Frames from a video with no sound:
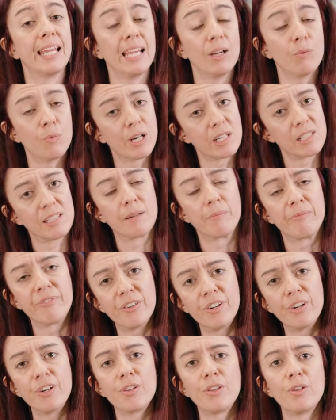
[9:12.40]
One step
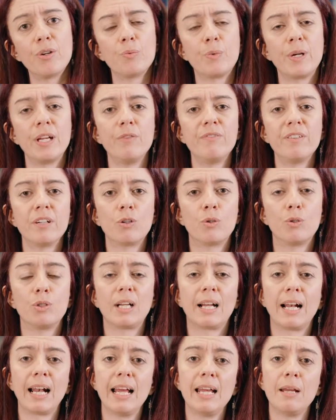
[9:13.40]
further, we even
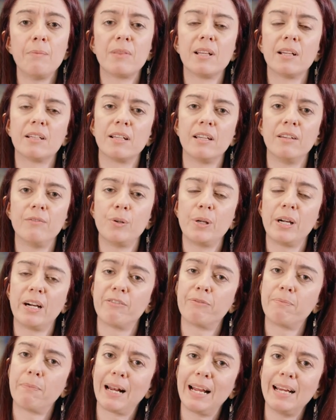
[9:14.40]
could claim that if we
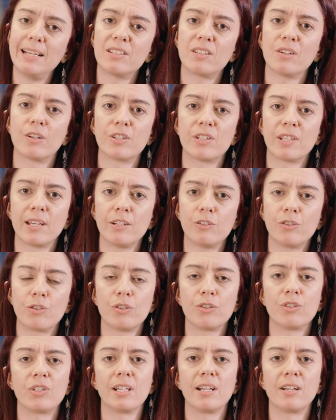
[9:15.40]
have placed our
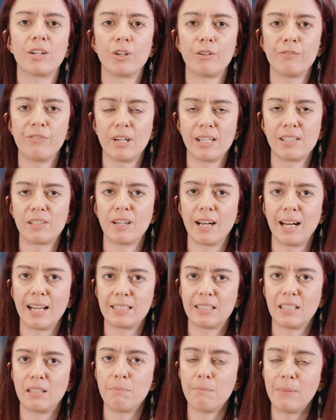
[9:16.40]
sensors in a carefully
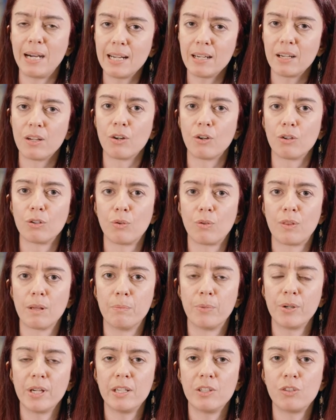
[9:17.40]
selected manner onto the
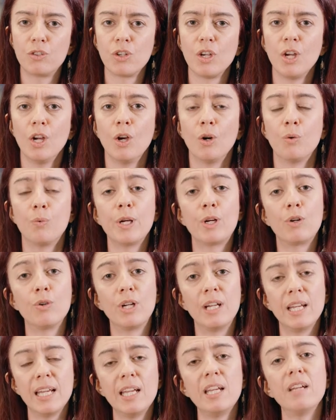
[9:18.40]
bridge, we
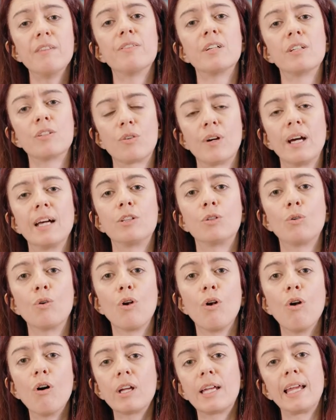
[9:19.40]
could even try to
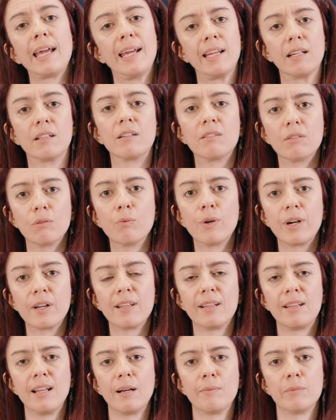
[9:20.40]
locate where
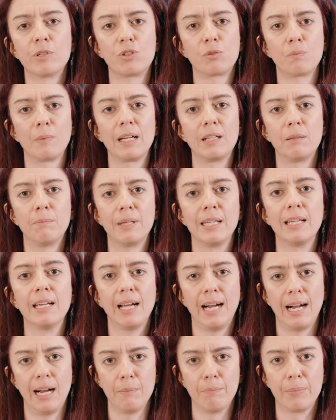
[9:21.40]
the damage might be
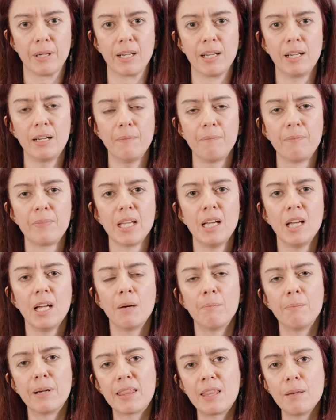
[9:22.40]
happening.
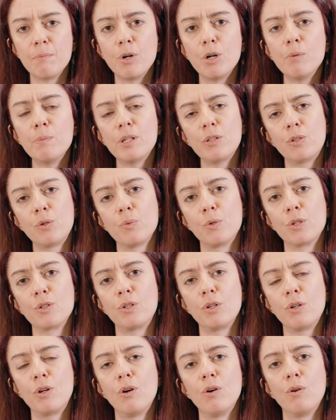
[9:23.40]
But the moment you
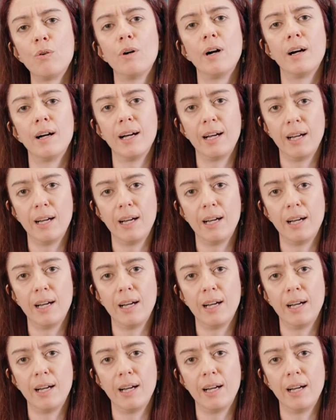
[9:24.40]
want to go